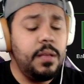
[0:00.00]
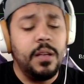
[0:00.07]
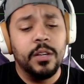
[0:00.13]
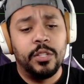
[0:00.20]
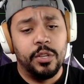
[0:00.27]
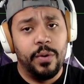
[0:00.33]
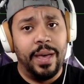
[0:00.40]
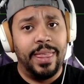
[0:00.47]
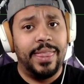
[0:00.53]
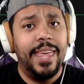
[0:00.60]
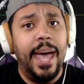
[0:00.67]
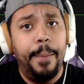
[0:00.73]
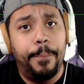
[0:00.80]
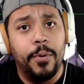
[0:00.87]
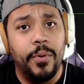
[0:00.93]
So at
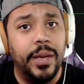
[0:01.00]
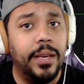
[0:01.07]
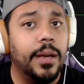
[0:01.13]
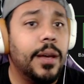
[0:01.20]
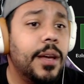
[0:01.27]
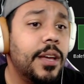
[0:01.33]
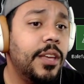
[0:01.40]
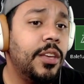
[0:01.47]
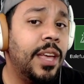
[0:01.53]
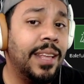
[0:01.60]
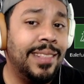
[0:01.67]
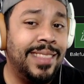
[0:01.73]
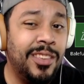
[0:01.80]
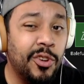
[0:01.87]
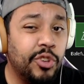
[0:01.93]
that point,
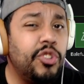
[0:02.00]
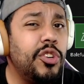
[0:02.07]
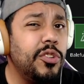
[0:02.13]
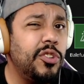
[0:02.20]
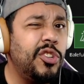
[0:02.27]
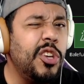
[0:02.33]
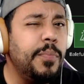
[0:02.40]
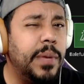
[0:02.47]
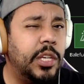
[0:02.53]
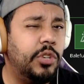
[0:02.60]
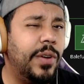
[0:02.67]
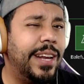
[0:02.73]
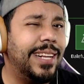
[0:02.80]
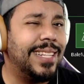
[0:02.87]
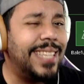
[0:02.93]
you should be
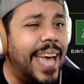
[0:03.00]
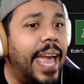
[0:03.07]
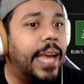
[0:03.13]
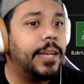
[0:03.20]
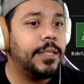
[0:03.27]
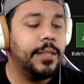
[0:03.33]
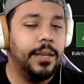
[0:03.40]
shredding tanks,